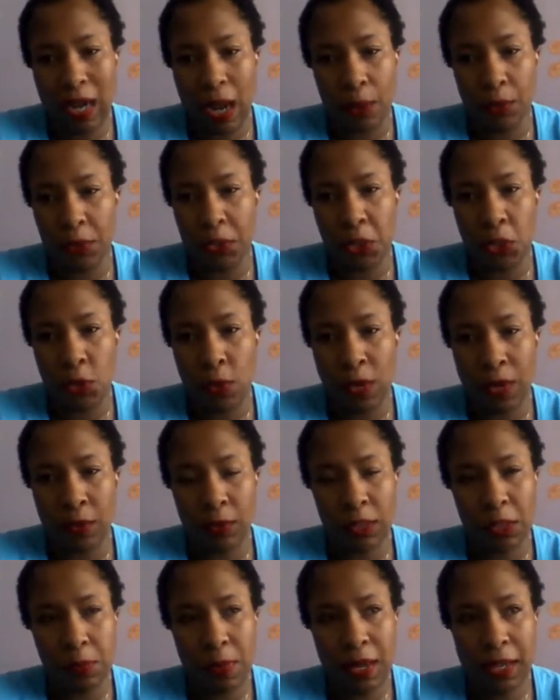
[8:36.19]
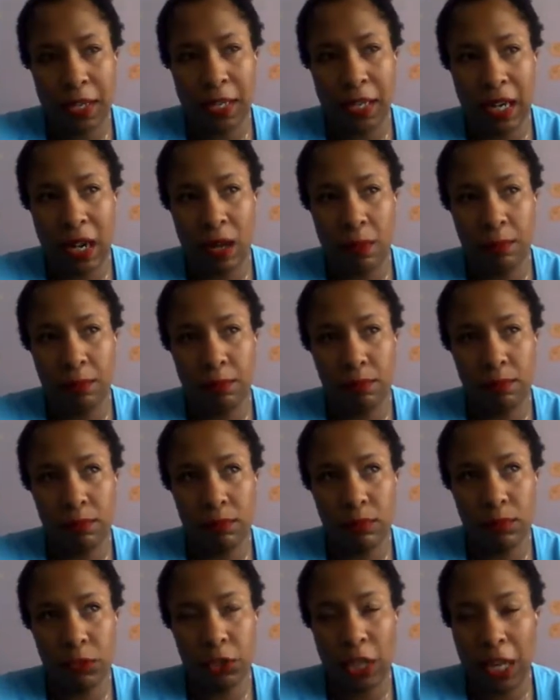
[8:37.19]
I was doing was picking up
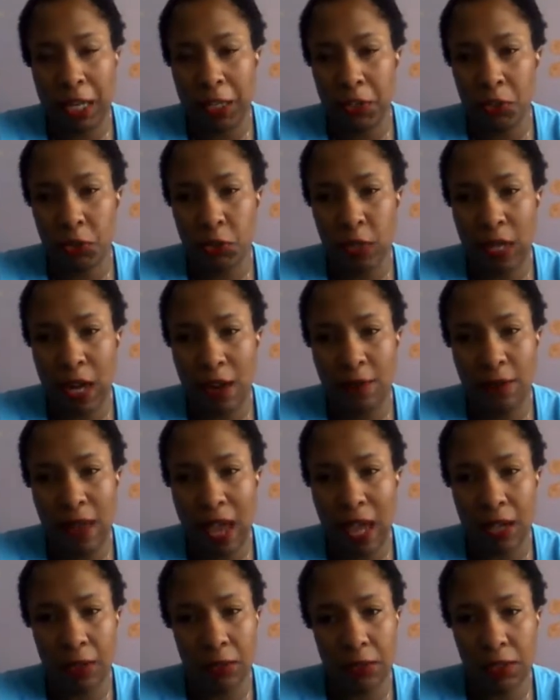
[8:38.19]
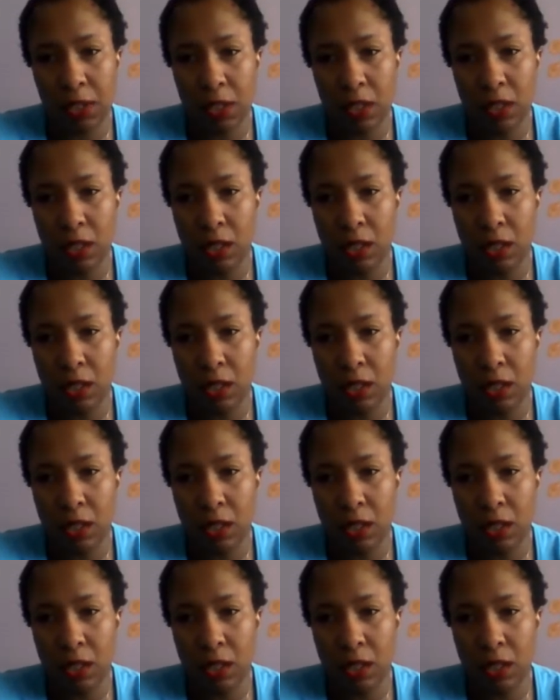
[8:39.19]
change that I found